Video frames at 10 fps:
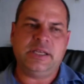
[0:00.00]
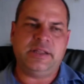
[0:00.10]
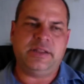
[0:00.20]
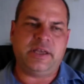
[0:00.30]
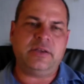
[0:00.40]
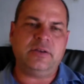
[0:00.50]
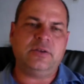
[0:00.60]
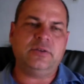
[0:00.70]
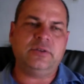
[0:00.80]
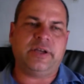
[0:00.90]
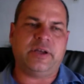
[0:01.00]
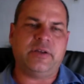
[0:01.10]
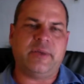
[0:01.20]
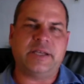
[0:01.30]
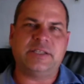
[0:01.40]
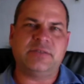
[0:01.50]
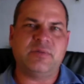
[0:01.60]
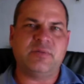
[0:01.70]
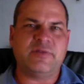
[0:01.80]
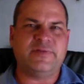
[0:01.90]
They can cool down a
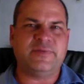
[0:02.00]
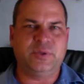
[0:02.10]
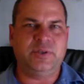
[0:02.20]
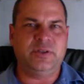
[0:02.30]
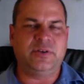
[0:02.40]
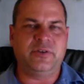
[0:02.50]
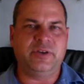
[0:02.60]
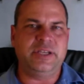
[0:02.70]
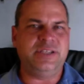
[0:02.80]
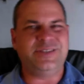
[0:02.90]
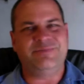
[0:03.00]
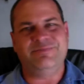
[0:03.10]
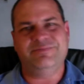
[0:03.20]
maximum of 40 degrees.